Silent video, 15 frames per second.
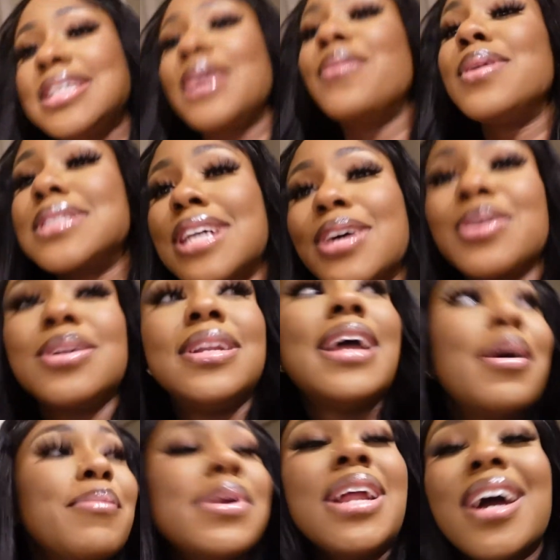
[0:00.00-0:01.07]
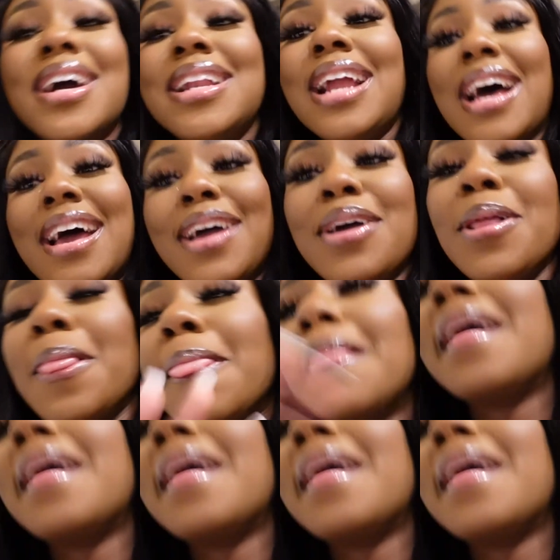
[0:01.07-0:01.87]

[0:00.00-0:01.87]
It was a good night, I'm not gonna lie.